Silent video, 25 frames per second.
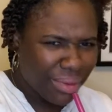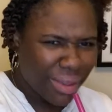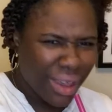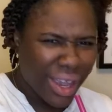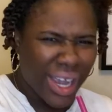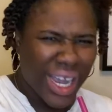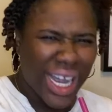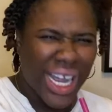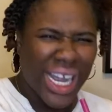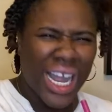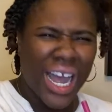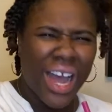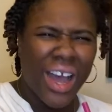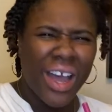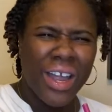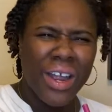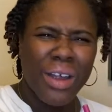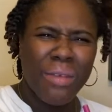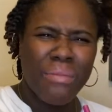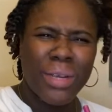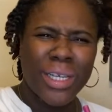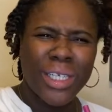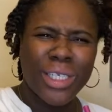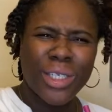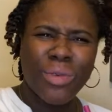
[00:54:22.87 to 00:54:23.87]
Can y'all hear
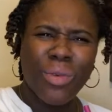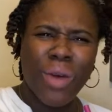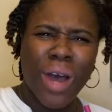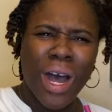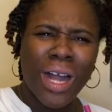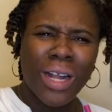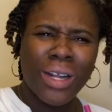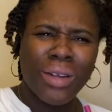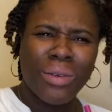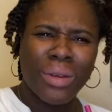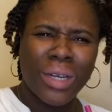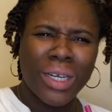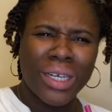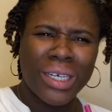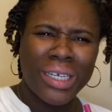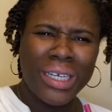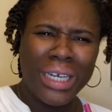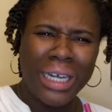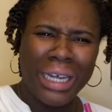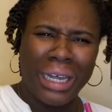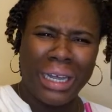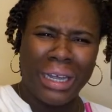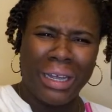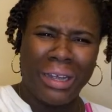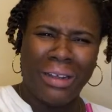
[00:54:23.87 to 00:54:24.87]
me swallowing?
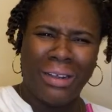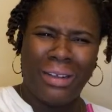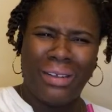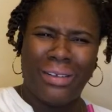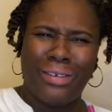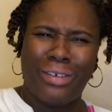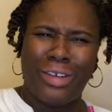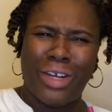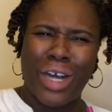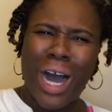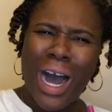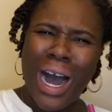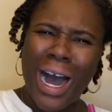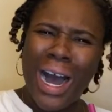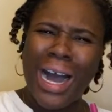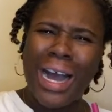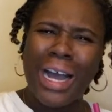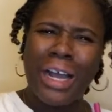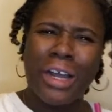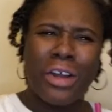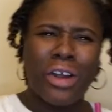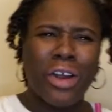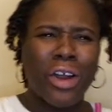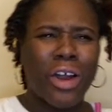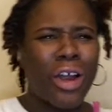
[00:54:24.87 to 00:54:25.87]
Good
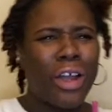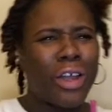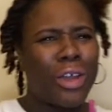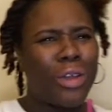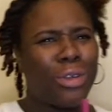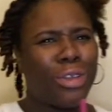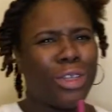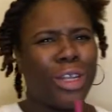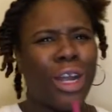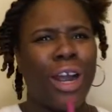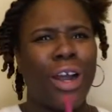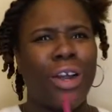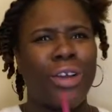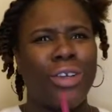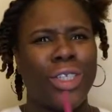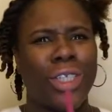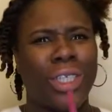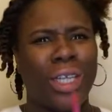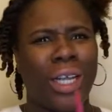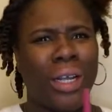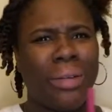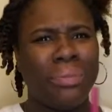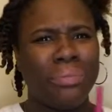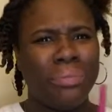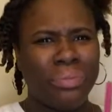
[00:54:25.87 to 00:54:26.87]
God, girl, you
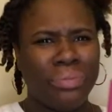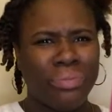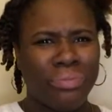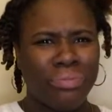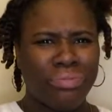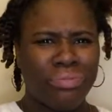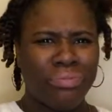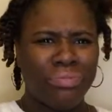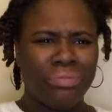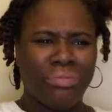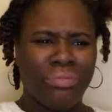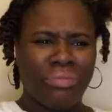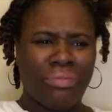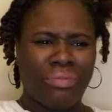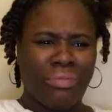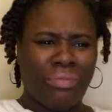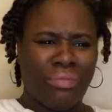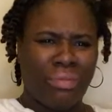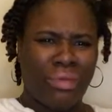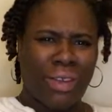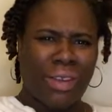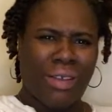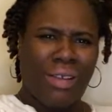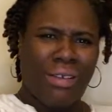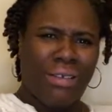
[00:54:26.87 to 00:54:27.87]
thirsty.
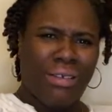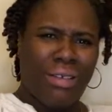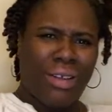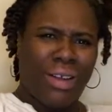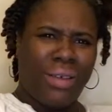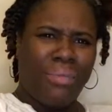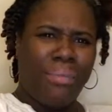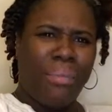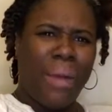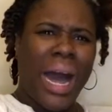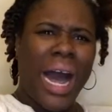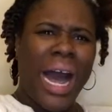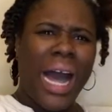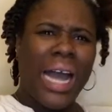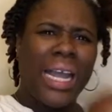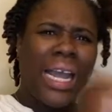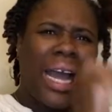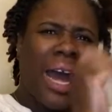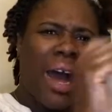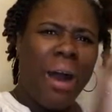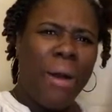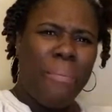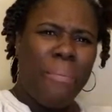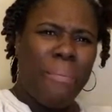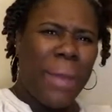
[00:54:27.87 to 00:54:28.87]
Mind
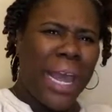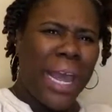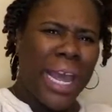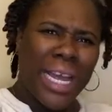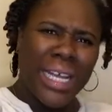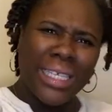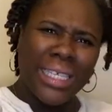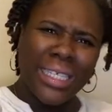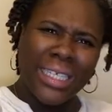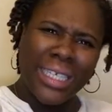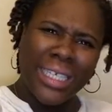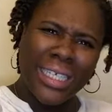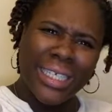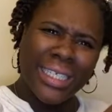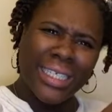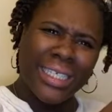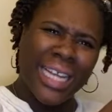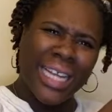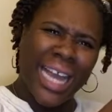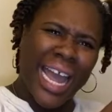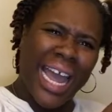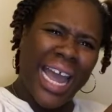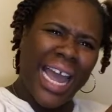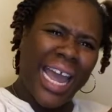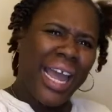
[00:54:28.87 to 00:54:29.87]
y'all business.
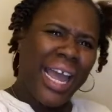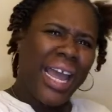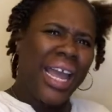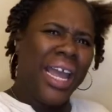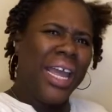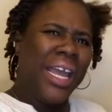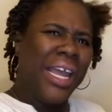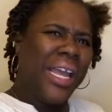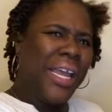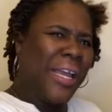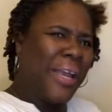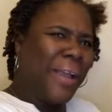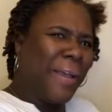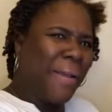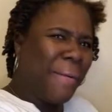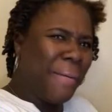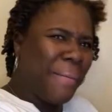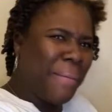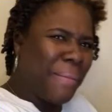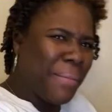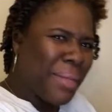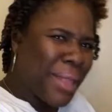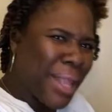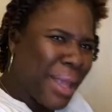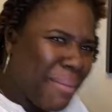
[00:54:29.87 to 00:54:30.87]
Dang.
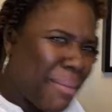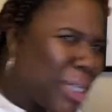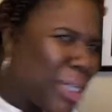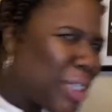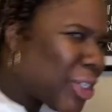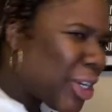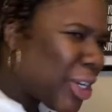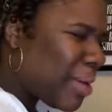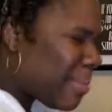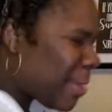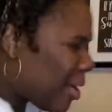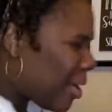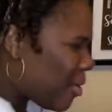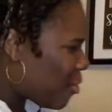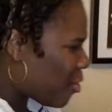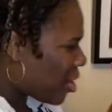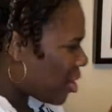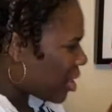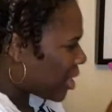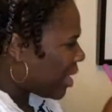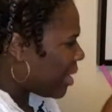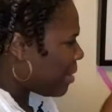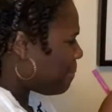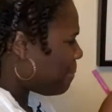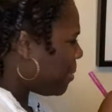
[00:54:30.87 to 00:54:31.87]
Let me drink my water and